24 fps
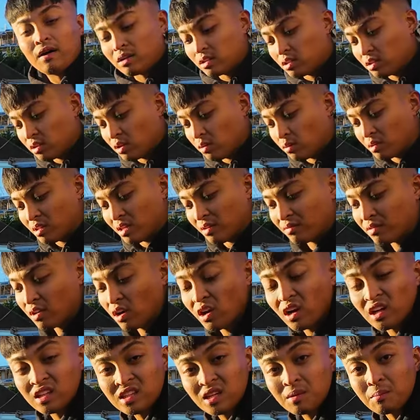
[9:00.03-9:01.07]
I don't know where they've
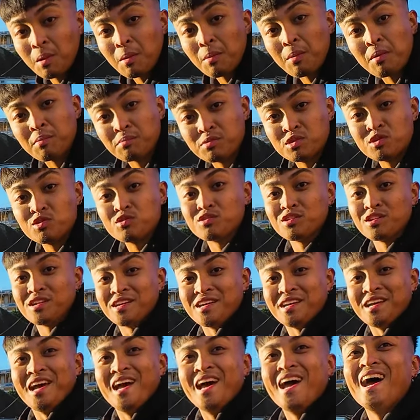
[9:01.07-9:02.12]
gone. I think my mum's using
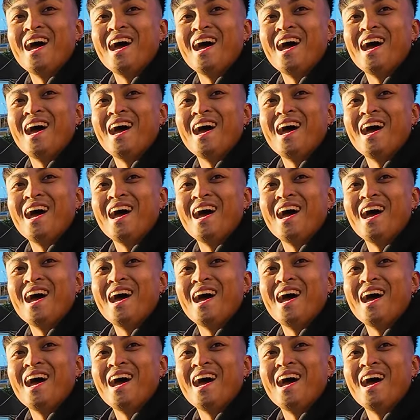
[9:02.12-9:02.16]
it.